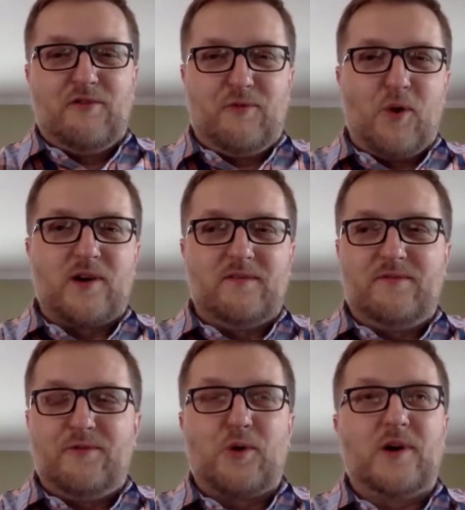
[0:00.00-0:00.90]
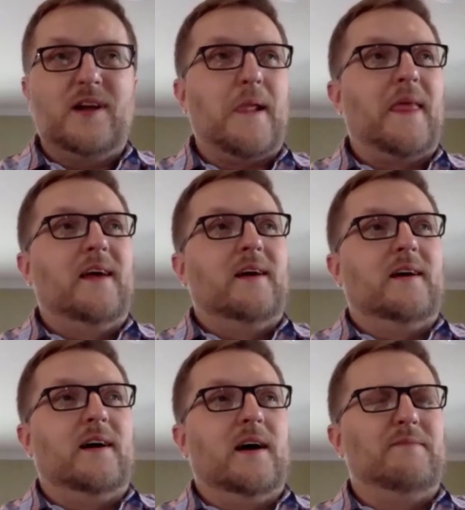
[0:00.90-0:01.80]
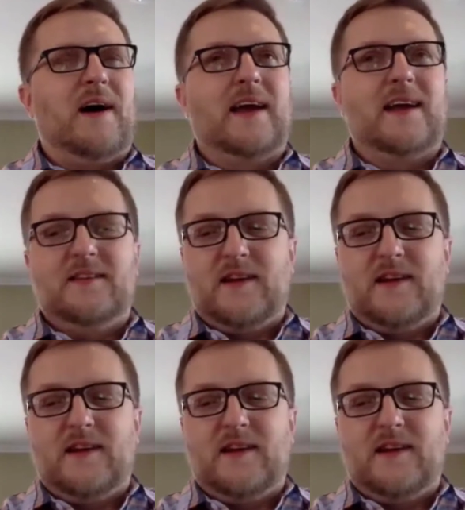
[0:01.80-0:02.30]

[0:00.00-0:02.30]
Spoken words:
forum for it. I ended